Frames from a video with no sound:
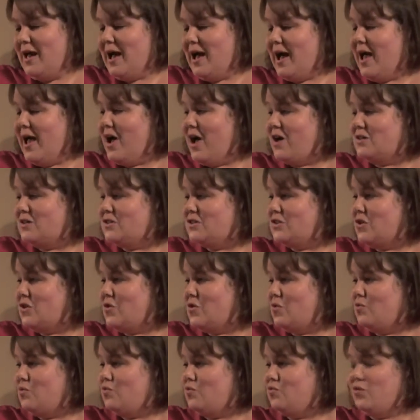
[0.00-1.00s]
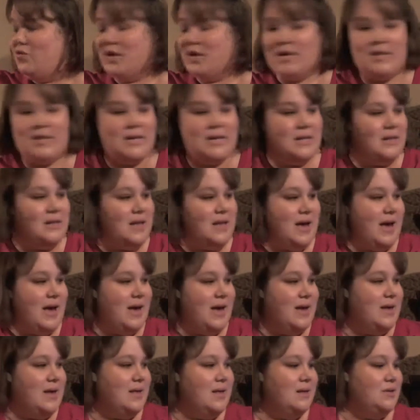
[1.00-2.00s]
I also really
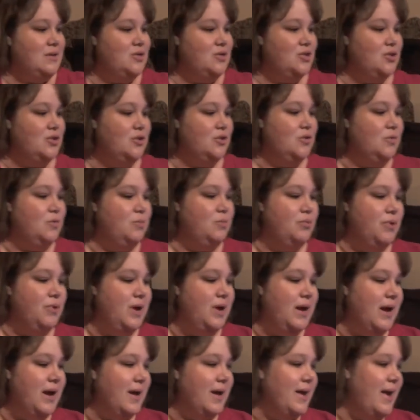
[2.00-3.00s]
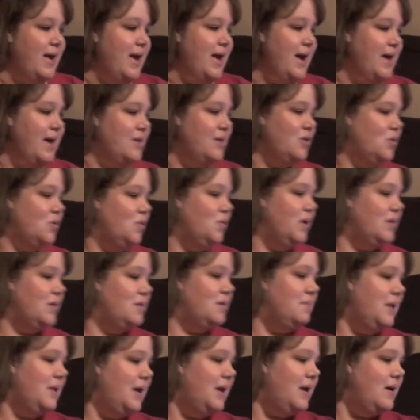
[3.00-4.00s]
like to bring a candle with
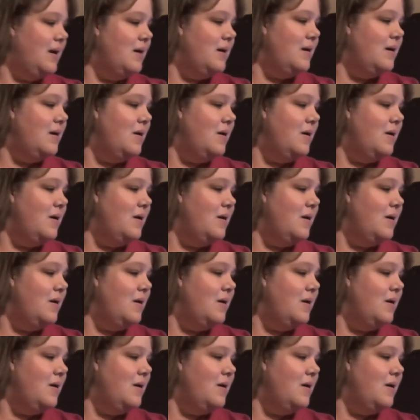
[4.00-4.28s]
me